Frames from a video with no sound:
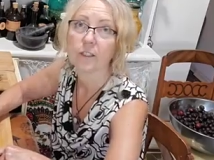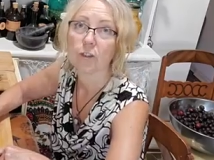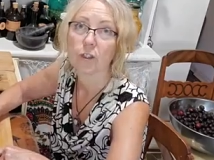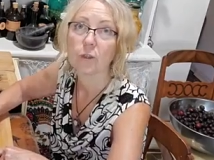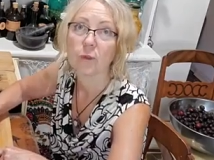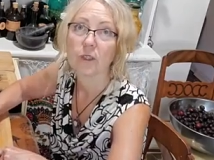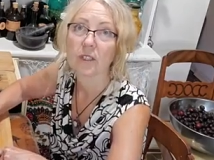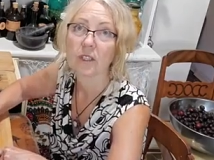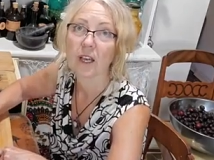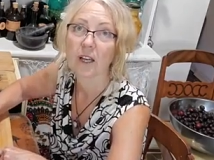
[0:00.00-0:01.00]
to do is
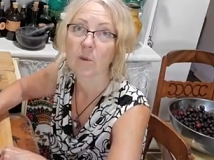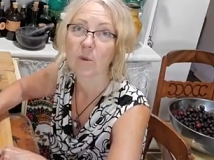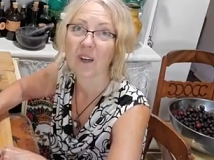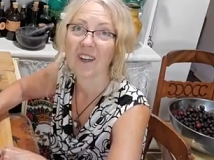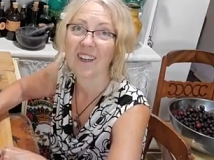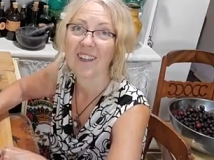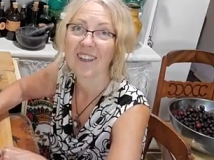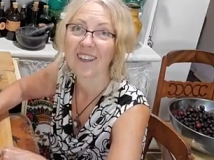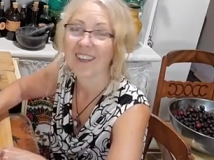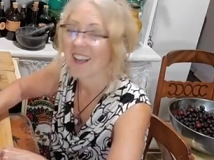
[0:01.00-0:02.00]
cut up a raw onion